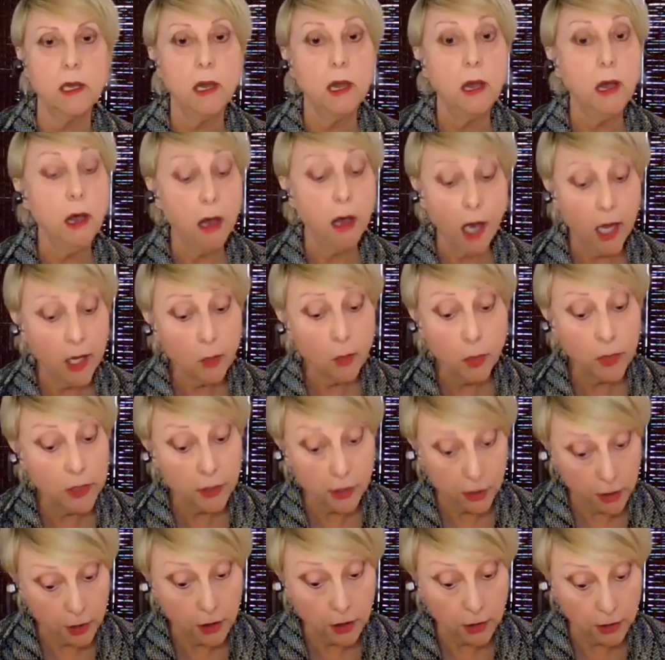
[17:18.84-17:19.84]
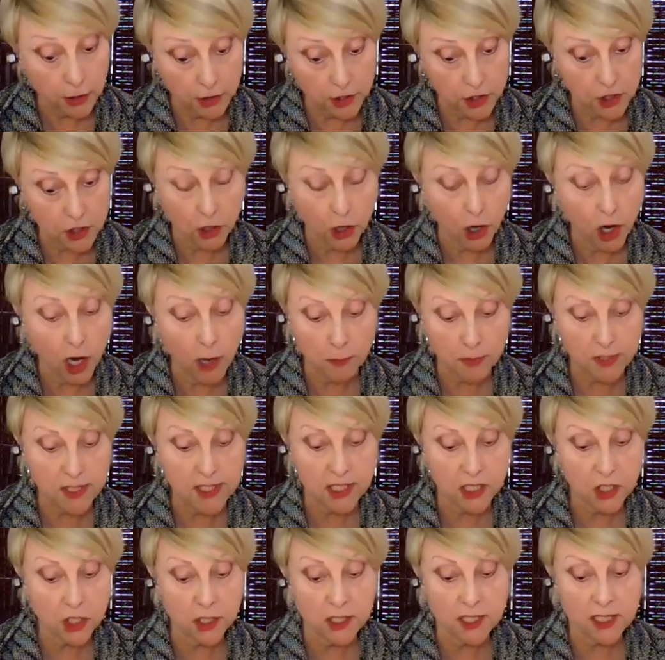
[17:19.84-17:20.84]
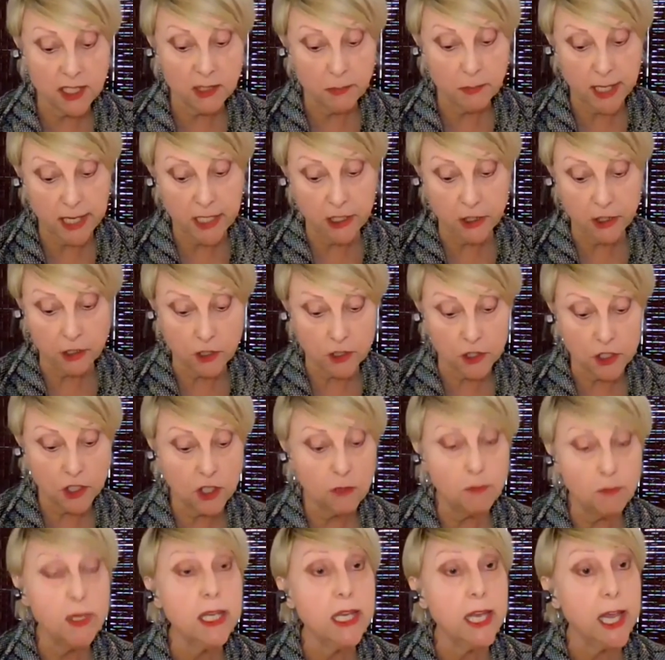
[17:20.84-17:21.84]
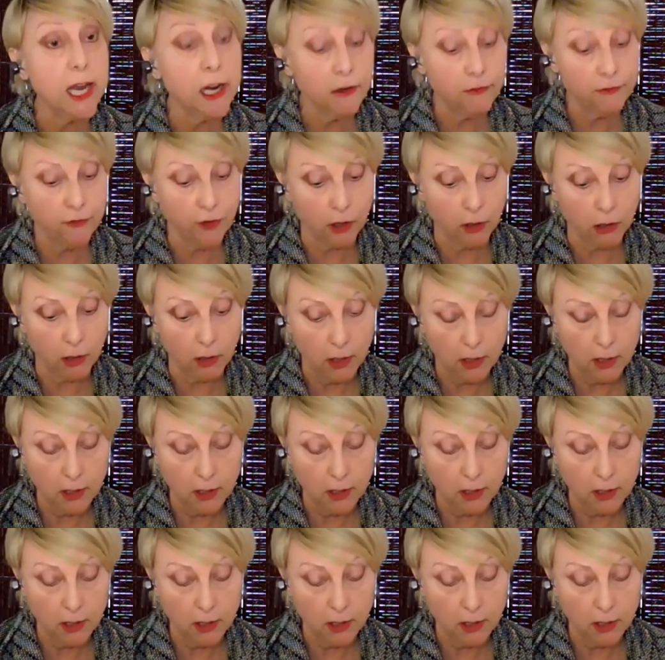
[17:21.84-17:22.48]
I would urge opposition debaters to be careful